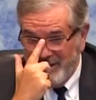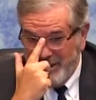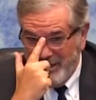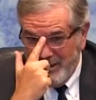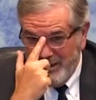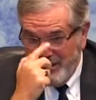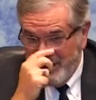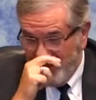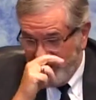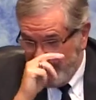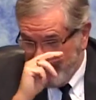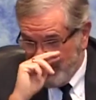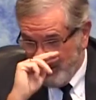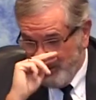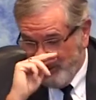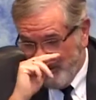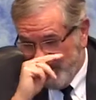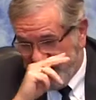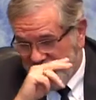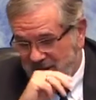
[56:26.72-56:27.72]
he calls
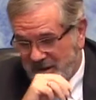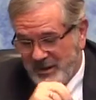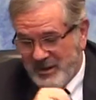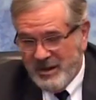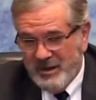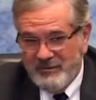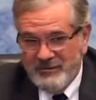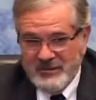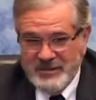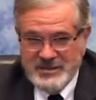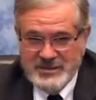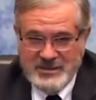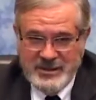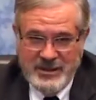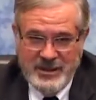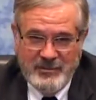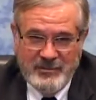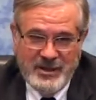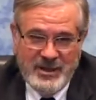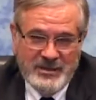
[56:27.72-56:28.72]
over to the office, and
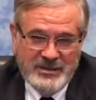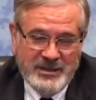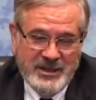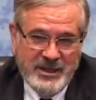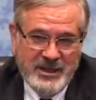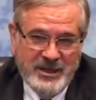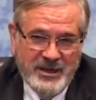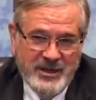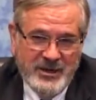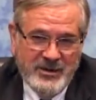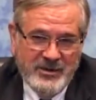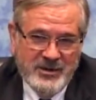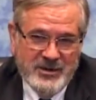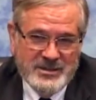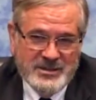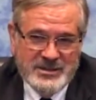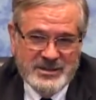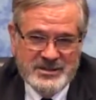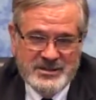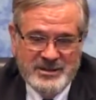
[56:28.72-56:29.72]
I'm not taking any
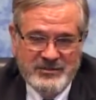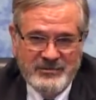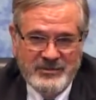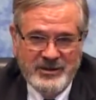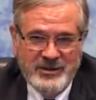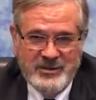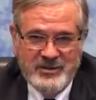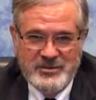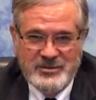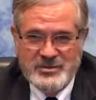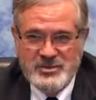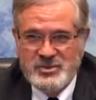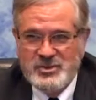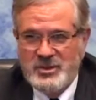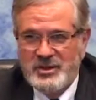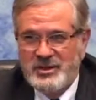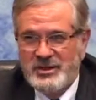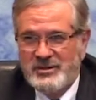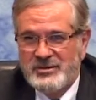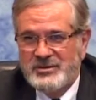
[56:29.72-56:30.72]
calls because I figured it was
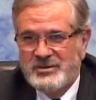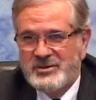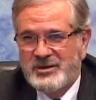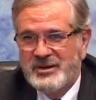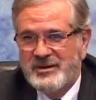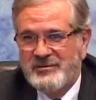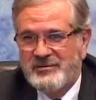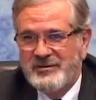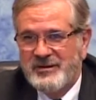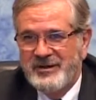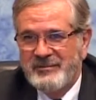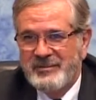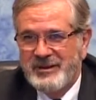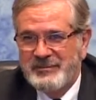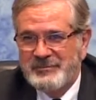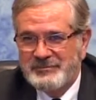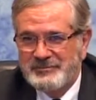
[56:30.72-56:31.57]
Judy who was trying to find me.